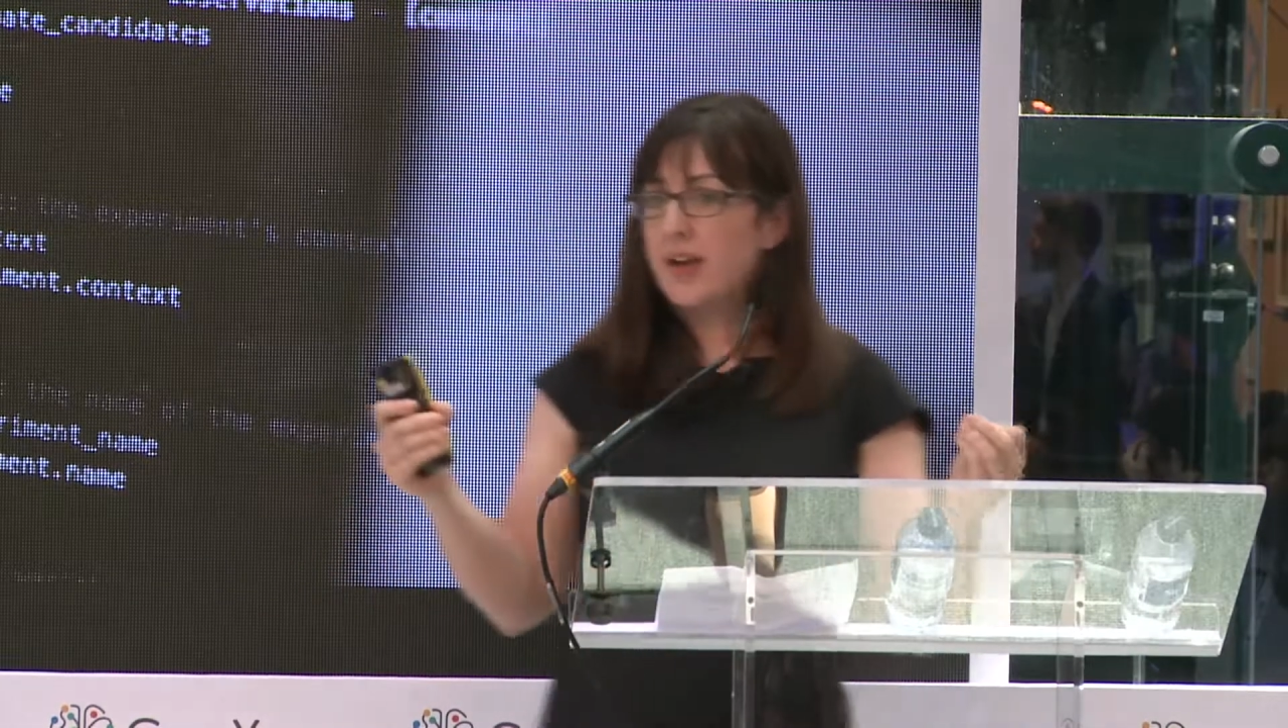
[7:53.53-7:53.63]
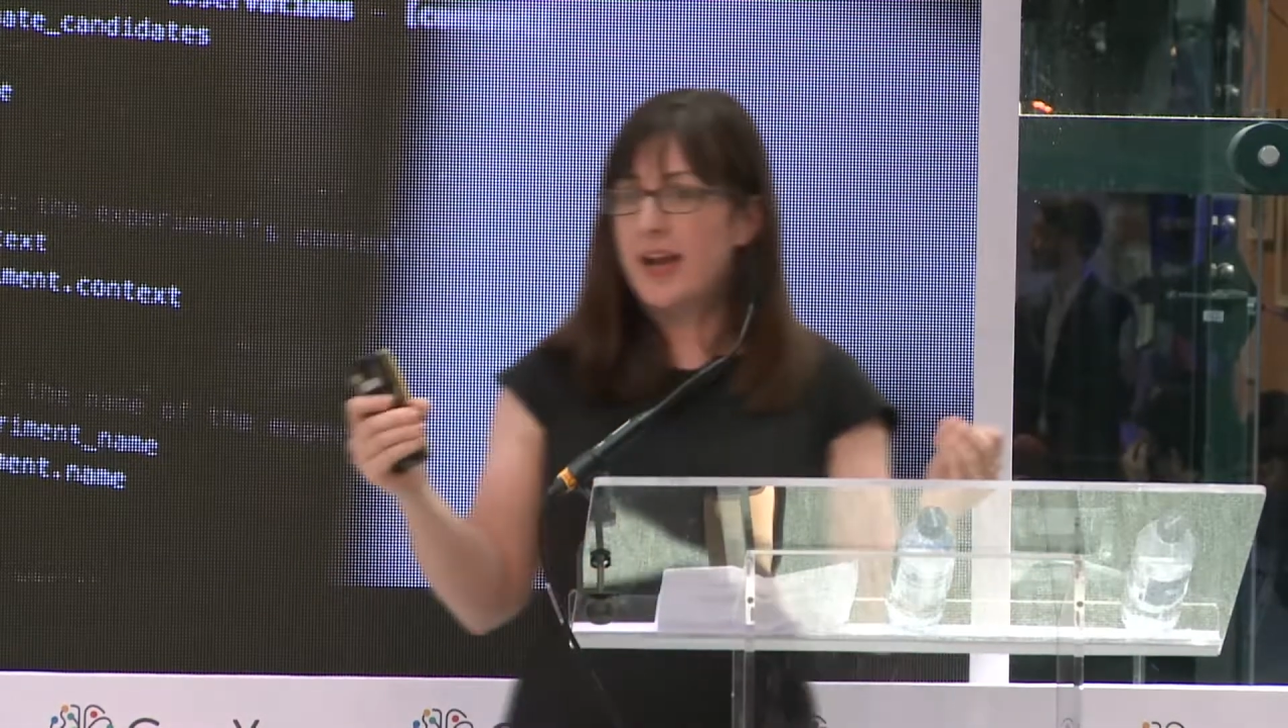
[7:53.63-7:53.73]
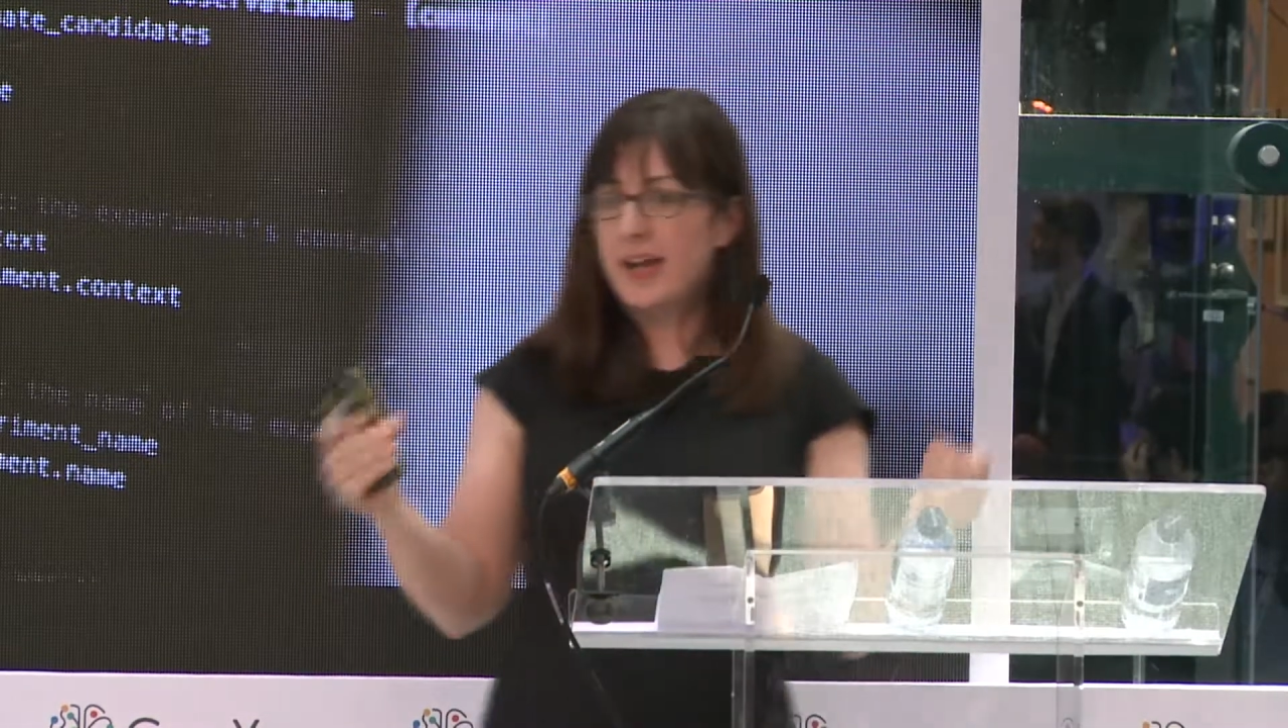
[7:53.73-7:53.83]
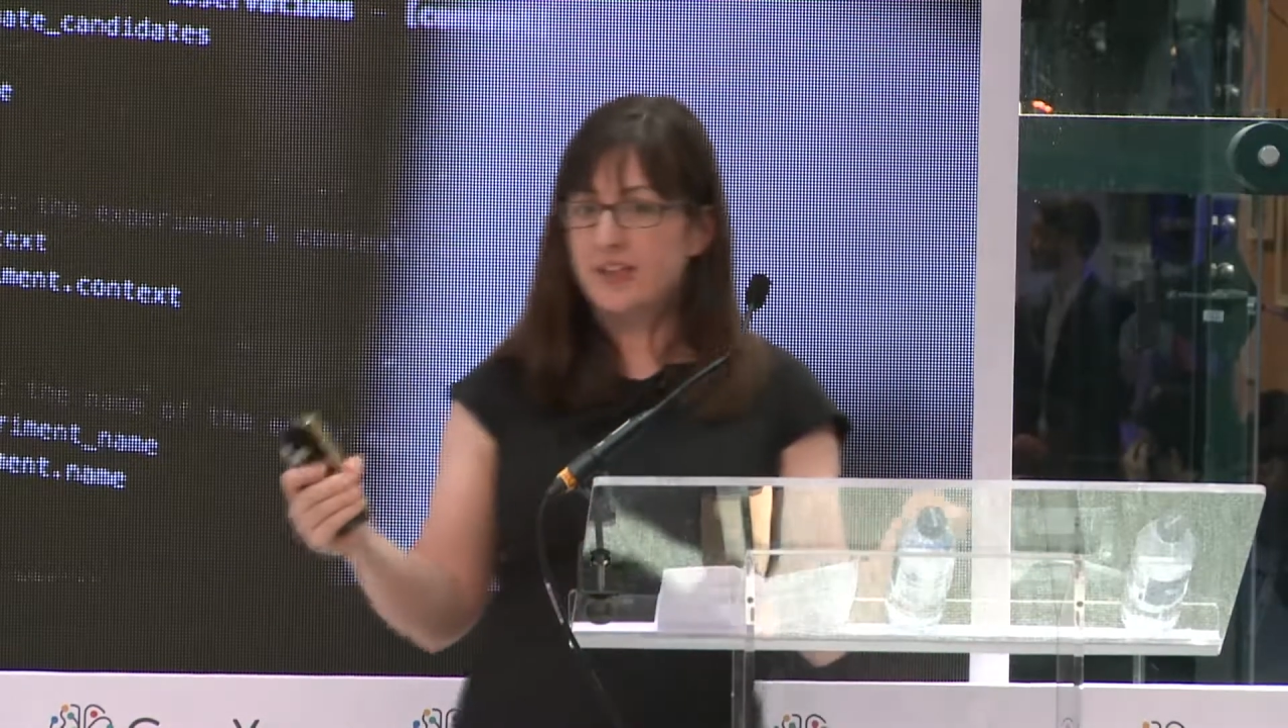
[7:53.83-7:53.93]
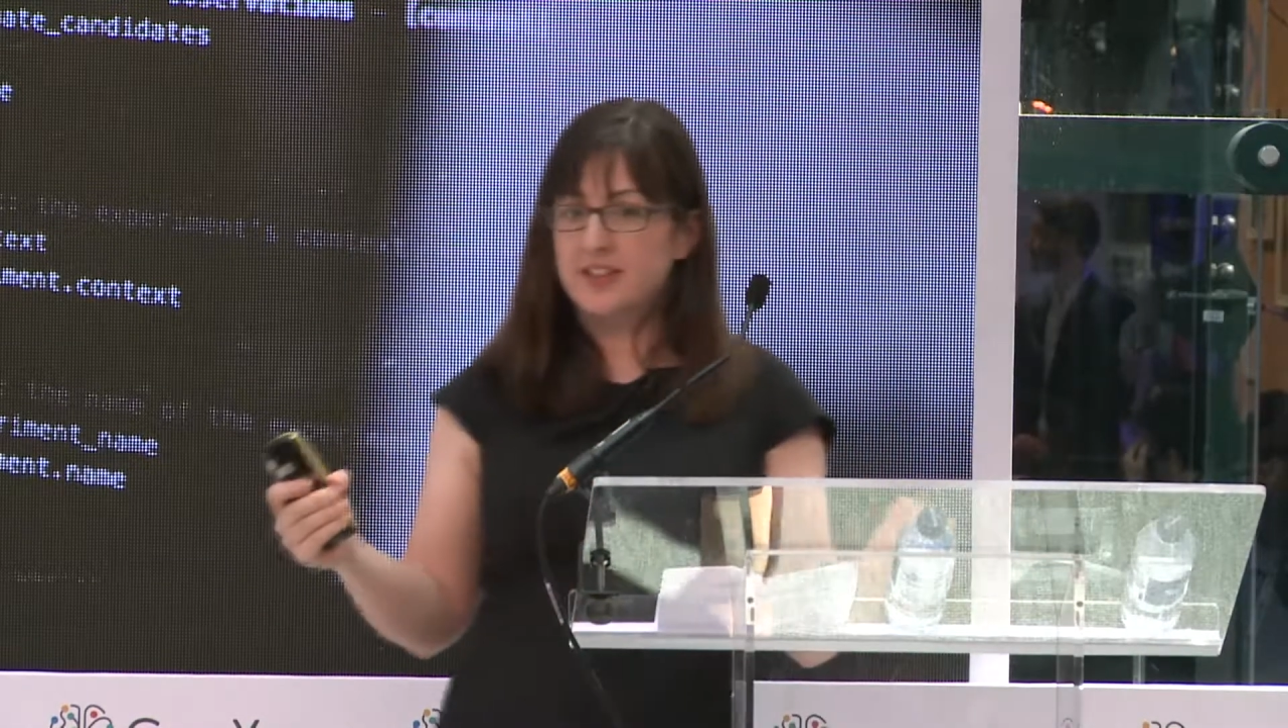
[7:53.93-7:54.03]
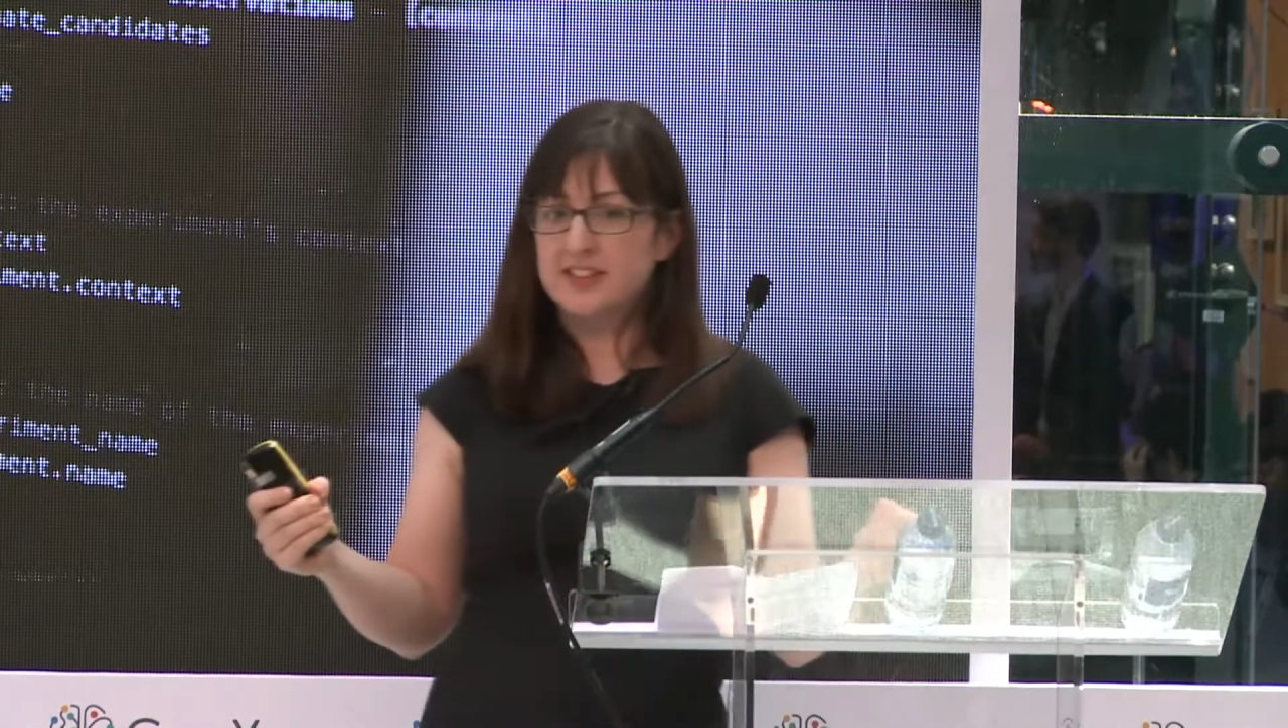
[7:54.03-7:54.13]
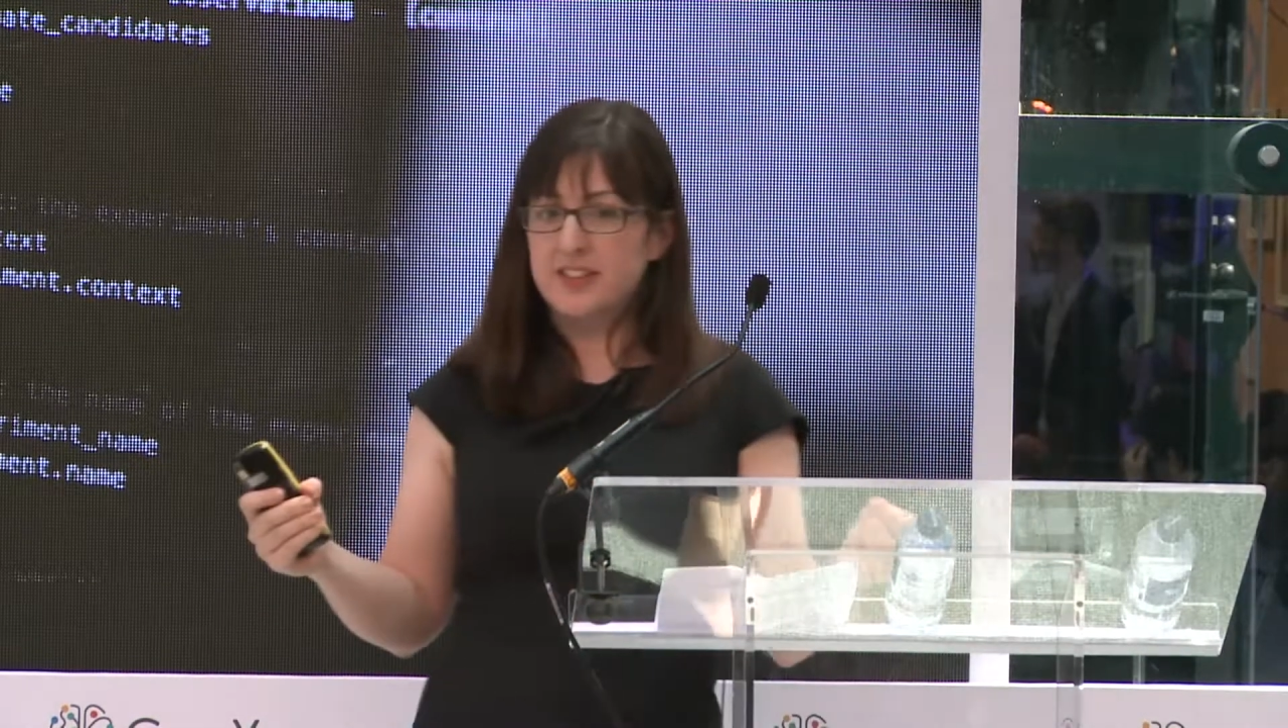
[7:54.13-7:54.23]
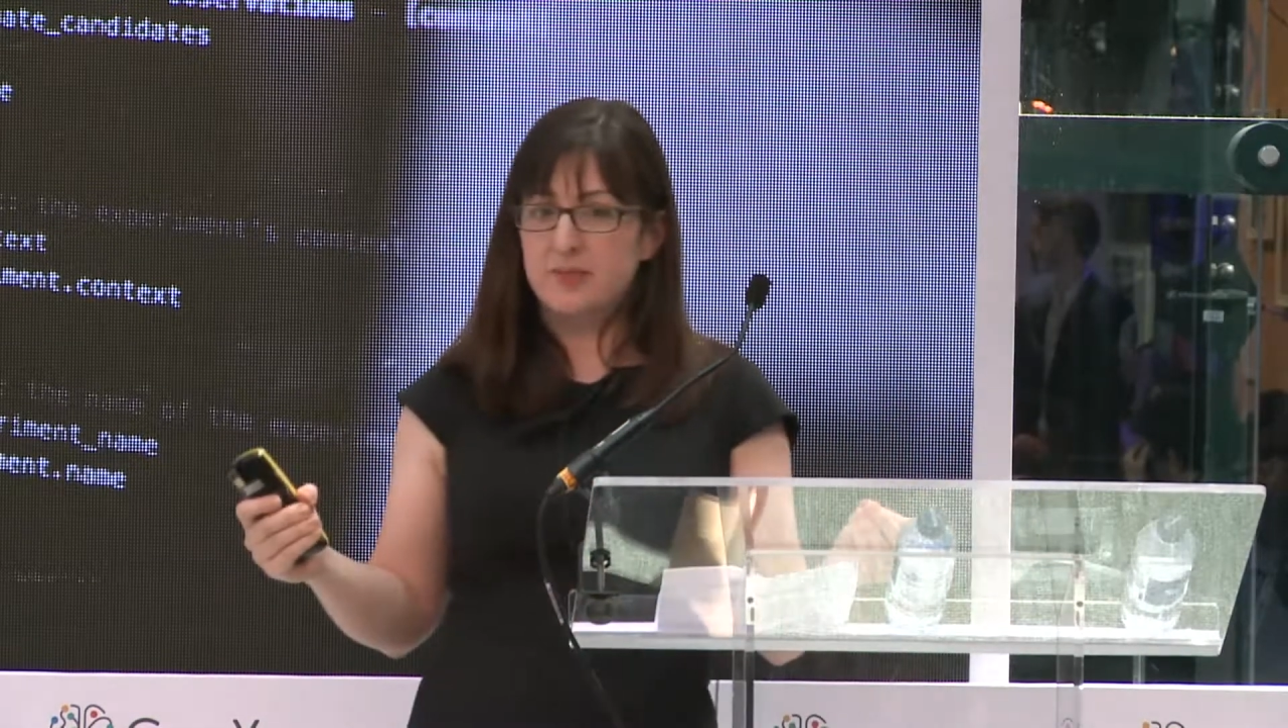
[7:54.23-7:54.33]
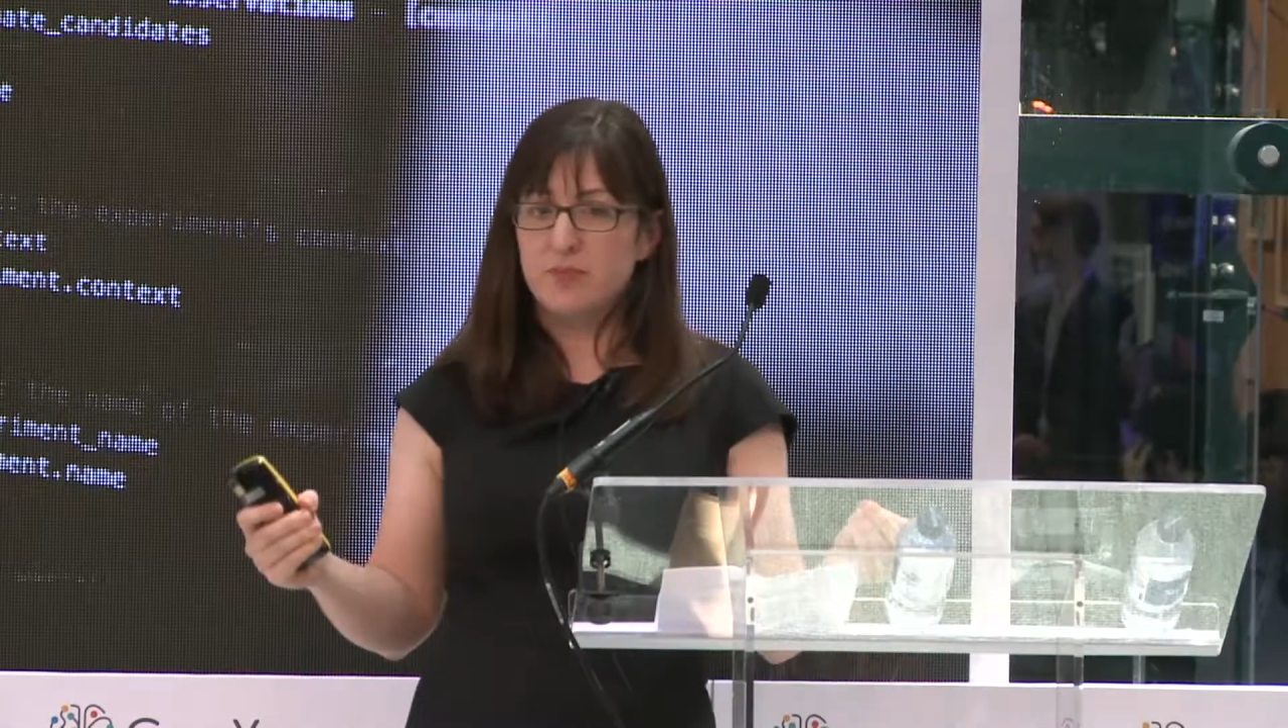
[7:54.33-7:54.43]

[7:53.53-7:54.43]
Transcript: accuracy.